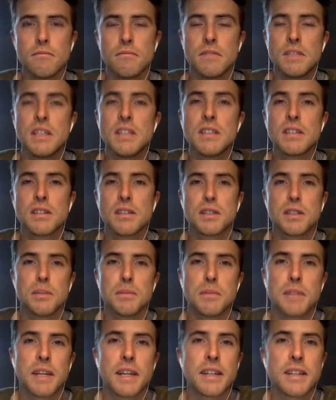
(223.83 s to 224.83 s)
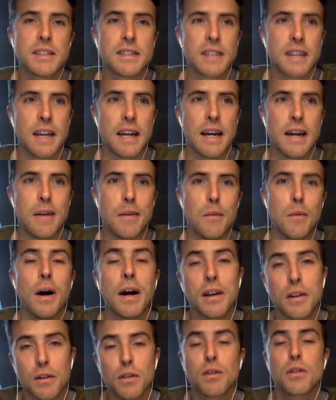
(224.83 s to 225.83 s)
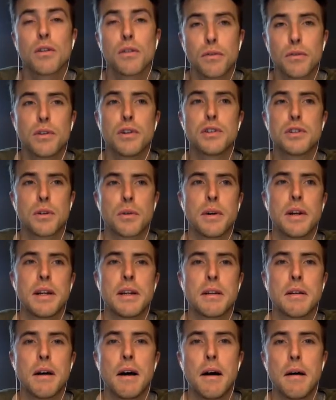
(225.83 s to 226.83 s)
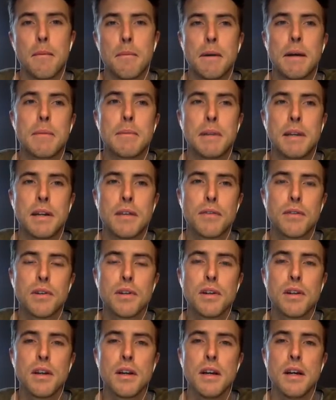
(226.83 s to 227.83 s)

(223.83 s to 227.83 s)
these are some things why your conversion rate might be different.